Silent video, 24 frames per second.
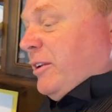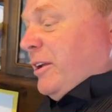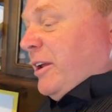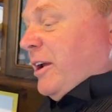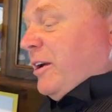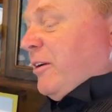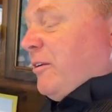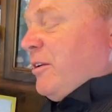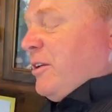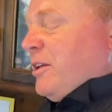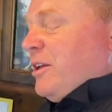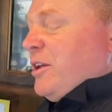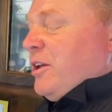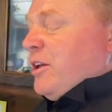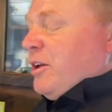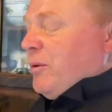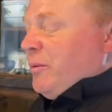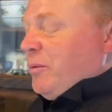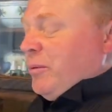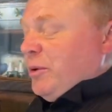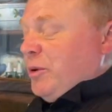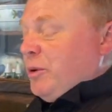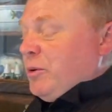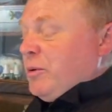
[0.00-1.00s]
now.
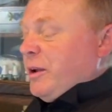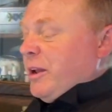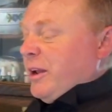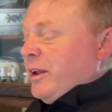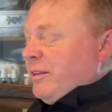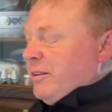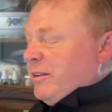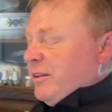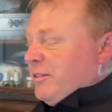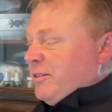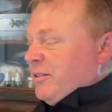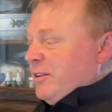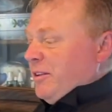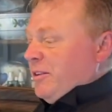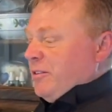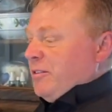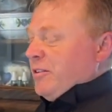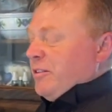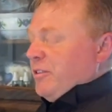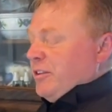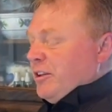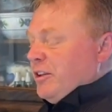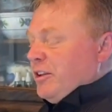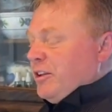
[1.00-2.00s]
When you hand this
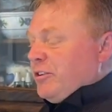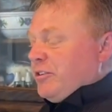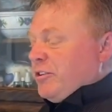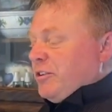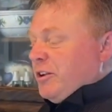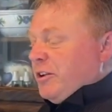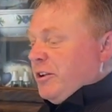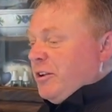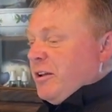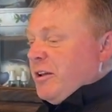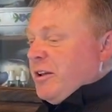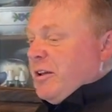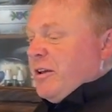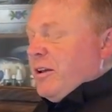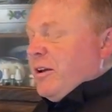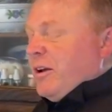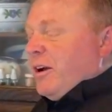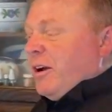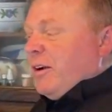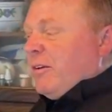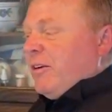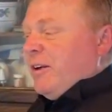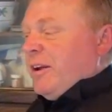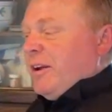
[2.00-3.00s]
into the kitchen,
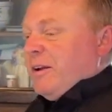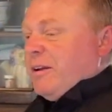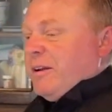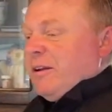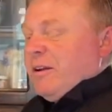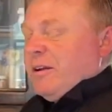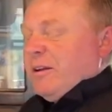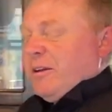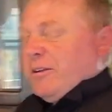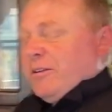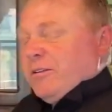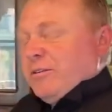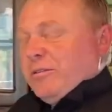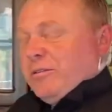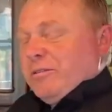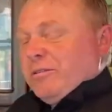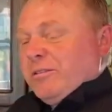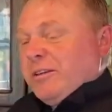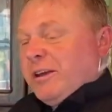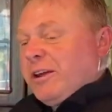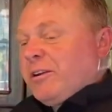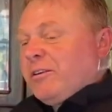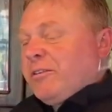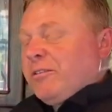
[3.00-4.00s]
all right,
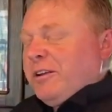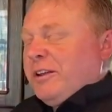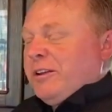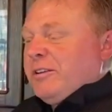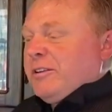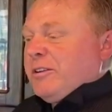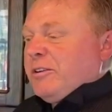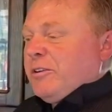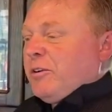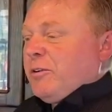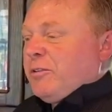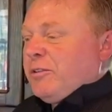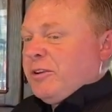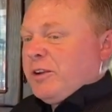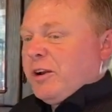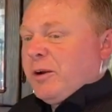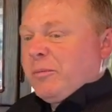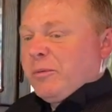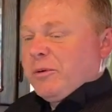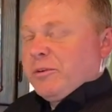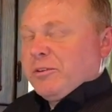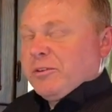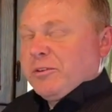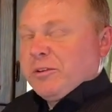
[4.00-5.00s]
they don't need to know the
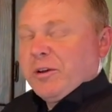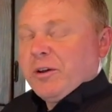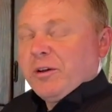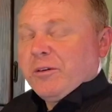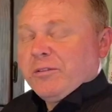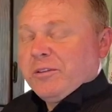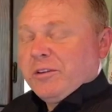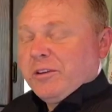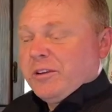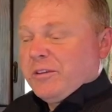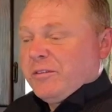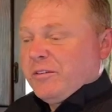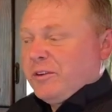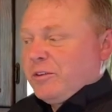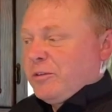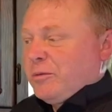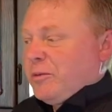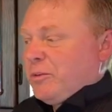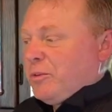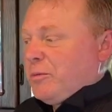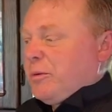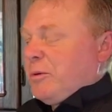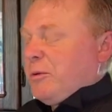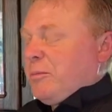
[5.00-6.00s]
numbers of the
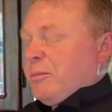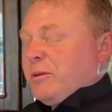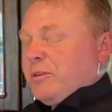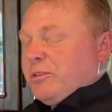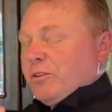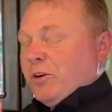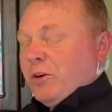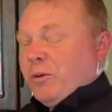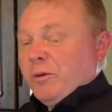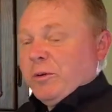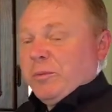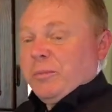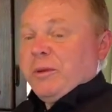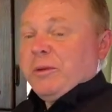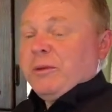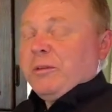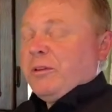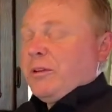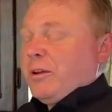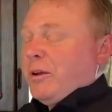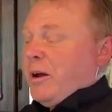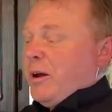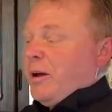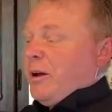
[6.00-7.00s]
individuals, but Miss O would
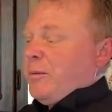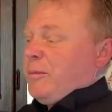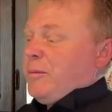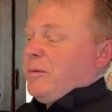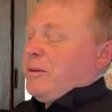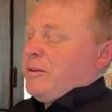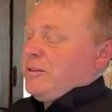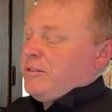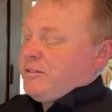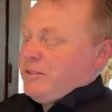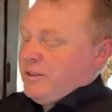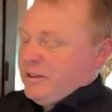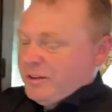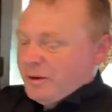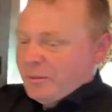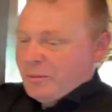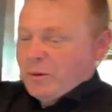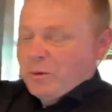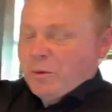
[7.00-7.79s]
be seat number